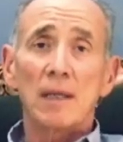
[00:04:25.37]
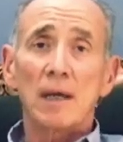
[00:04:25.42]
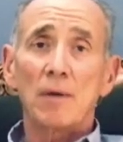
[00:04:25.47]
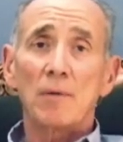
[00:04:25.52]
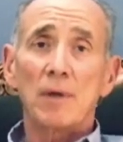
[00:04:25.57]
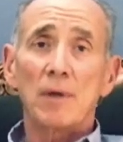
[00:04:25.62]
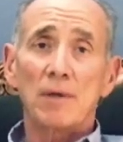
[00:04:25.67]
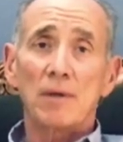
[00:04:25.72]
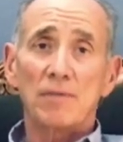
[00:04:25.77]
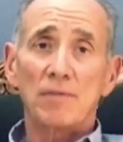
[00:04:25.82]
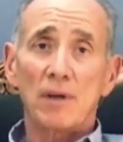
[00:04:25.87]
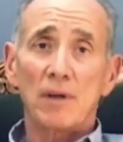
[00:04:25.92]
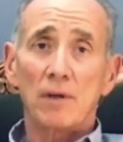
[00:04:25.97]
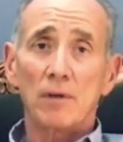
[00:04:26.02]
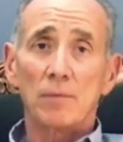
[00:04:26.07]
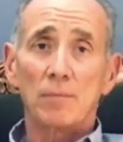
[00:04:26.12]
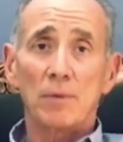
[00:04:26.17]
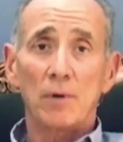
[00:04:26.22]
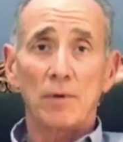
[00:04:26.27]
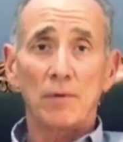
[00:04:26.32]
have
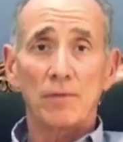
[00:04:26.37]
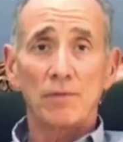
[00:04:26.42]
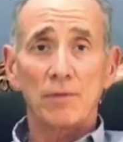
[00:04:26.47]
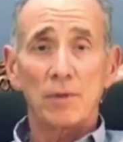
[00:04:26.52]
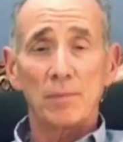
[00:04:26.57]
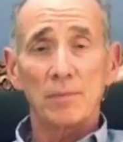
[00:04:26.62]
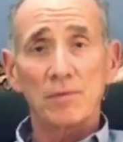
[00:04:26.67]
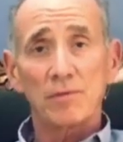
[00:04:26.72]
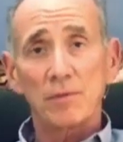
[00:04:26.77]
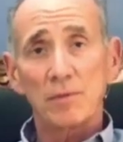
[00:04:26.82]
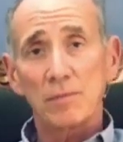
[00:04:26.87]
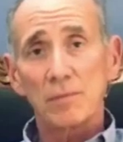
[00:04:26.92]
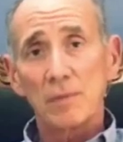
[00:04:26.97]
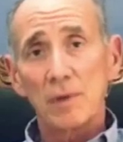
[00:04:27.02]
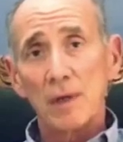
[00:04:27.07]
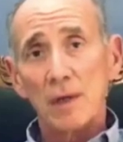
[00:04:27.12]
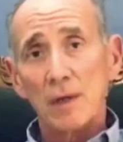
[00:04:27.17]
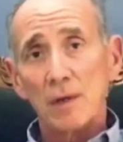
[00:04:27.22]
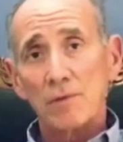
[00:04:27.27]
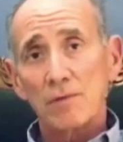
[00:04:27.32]
felt, both
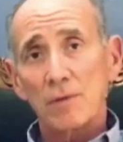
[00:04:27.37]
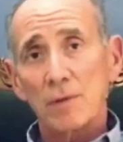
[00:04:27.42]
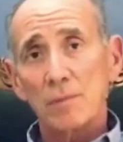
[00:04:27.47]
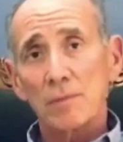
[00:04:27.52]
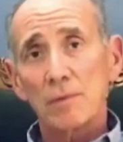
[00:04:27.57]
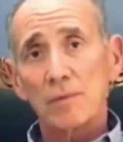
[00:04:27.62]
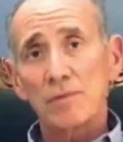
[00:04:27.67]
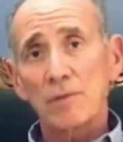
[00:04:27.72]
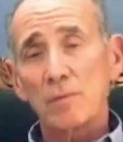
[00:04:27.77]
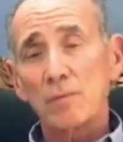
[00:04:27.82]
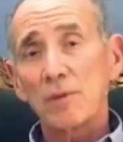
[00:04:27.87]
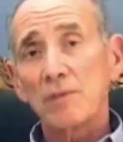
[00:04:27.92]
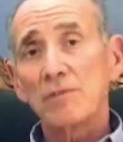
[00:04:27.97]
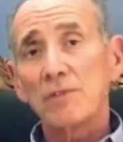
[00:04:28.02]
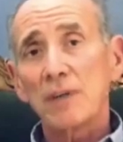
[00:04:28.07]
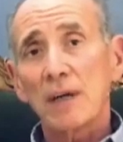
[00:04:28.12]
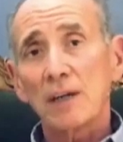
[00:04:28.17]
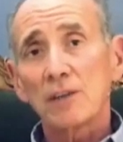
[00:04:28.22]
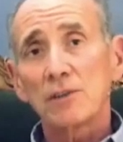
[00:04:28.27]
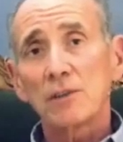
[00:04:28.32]
from
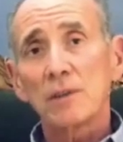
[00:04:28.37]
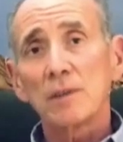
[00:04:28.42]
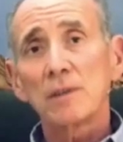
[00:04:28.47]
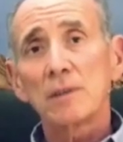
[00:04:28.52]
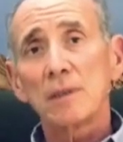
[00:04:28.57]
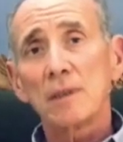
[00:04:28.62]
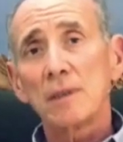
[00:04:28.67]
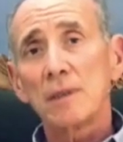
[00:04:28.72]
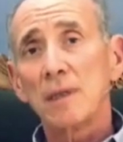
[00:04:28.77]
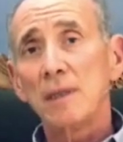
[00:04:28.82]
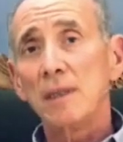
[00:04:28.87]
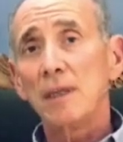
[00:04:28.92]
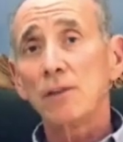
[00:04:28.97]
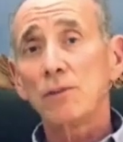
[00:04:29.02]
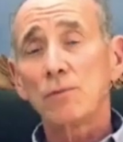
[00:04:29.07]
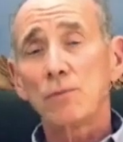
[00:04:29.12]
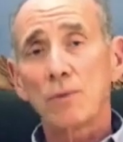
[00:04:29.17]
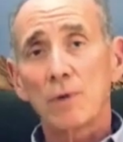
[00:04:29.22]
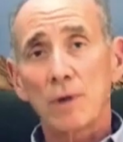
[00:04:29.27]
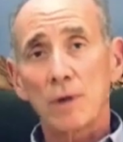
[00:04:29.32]
reflections in
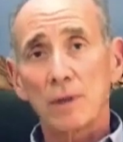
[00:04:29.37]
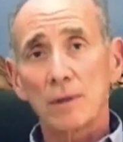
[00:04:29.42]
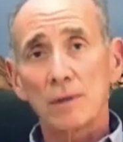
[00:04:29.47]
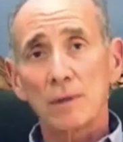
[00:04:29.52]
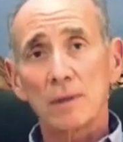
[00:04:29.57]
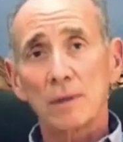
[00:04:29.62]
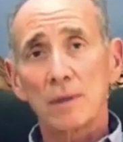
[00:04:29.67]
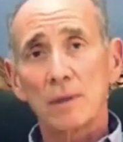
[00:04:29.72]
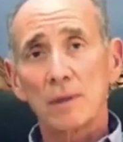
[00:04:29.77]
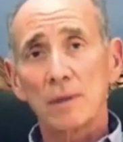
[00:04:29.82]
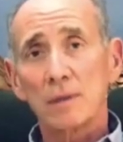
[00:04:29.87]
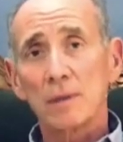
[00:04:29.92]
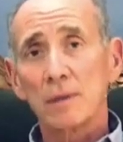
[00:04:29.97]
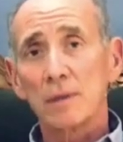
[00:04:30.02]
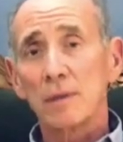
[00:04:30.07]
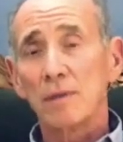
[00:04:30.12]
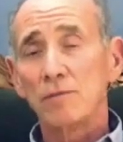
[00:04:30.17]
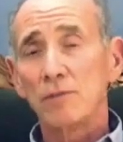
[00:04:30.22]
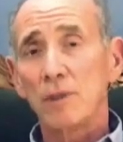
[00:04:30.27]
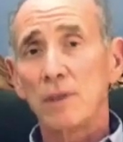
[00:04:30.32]
this world
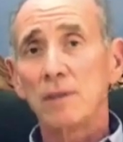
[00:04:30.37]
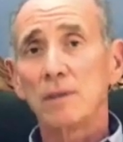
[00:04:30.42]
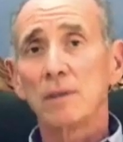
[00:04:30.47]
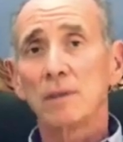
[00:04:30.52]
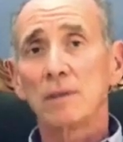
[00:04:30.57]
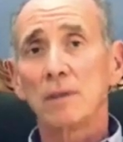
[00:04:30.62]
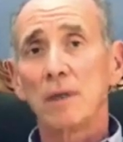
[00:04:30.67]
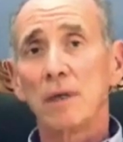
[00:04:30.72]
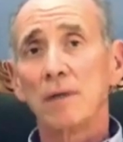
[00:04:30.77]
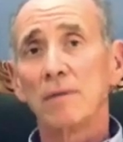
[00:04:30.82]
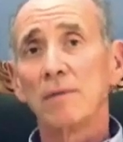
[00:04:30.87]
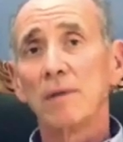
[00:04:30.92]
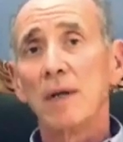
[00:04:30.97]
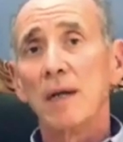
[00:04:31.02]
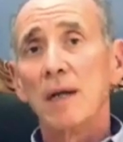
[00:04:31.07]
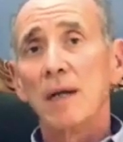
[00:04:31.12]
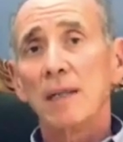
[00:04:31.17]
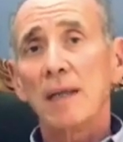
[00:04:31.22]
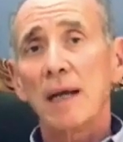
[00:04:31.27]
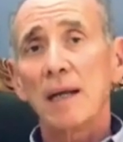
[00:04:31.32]
of Jesus' love,
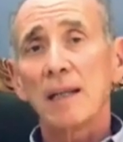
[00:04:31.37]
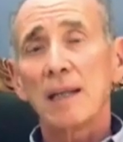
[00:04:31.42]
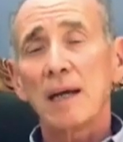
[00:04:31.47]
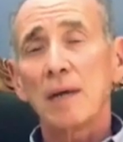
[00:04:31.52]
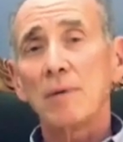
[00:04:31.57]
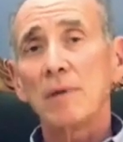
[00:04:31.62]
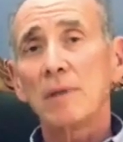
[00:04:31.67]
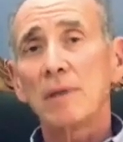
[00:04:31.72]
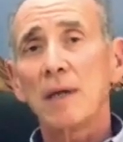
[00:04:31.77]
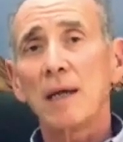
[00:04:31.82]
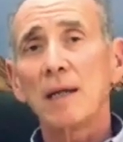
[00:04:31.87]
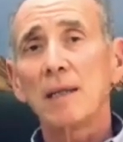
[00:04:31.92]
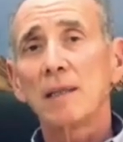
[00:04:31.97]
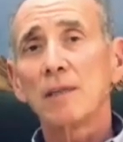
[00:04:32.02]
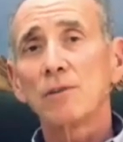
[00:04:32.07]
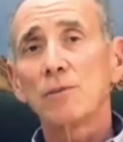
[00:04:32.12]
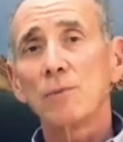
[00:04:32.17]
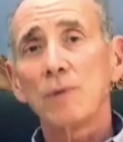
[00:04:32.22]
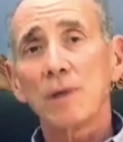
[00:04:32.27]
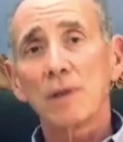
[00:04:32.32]
that we take
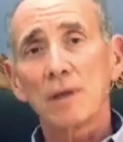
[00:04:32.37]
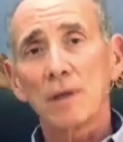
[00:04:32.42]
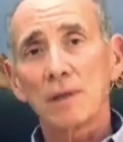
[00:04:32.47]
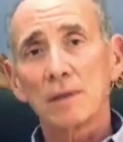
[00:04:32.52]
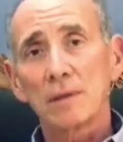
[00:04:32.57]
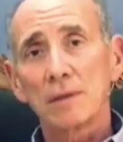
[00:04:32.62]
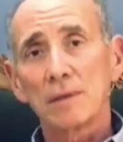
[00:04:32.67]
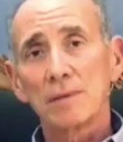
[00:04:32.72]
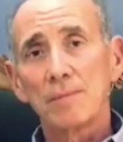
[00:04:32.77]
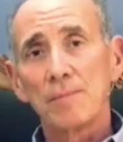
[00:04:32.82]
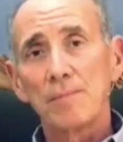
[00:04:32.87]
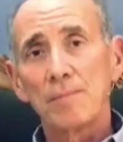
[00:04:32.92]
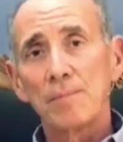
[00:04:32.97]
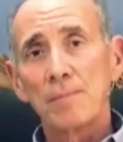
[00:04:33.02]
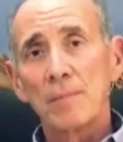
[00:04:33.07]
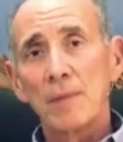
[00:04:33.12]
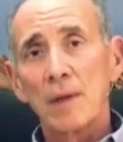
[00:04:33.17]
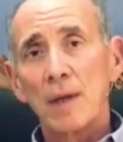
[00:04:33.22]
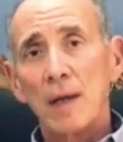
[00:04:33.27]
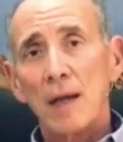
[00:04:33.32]
this with us.
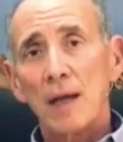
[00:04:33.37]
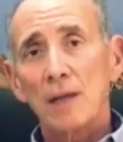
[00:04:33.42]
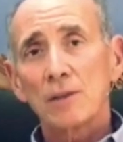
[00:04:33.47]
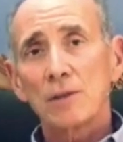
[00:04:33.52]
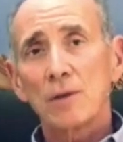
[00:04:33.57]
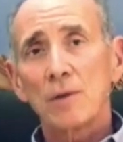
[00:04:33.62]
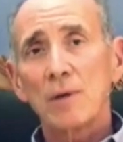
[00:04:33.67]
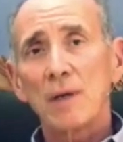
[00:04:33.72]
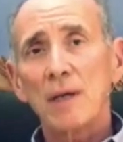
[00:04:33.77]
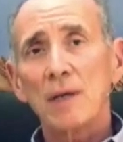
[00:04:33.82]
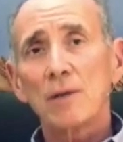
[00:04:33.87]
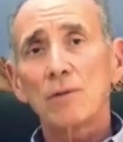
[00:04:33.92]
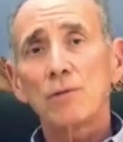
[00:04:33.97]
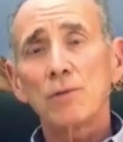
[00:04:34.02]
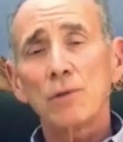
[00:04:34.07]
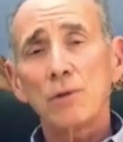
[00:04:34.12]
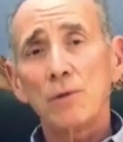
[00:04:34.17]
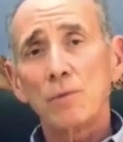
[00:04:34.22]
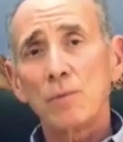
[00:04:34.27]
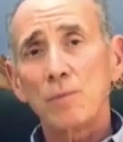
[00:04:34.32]
And so here
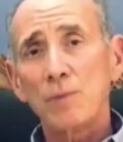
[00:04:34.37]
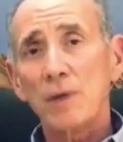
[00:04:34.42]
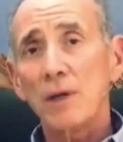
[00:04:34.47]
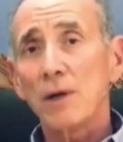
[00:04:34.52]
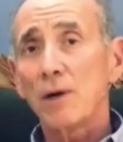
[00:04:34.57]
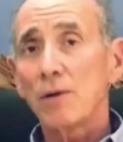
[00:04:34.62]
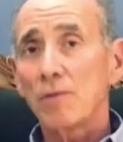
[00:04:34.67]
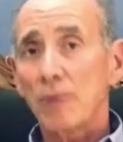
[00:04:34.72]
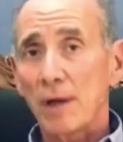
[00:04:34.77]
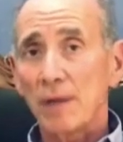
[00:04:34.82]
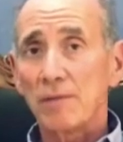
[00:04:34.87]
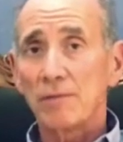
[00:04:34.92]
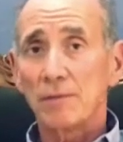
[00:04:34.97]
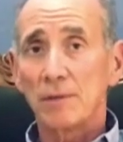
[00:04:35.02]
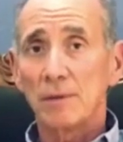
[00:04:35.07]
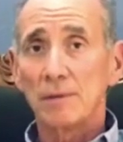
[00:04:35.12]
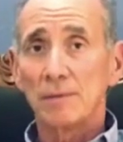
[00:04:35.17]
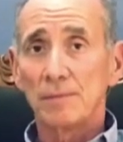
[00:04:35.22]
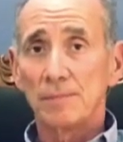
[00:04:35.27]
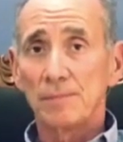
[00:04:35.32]
too we are
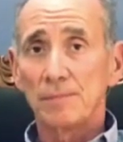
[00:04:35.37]
grateful.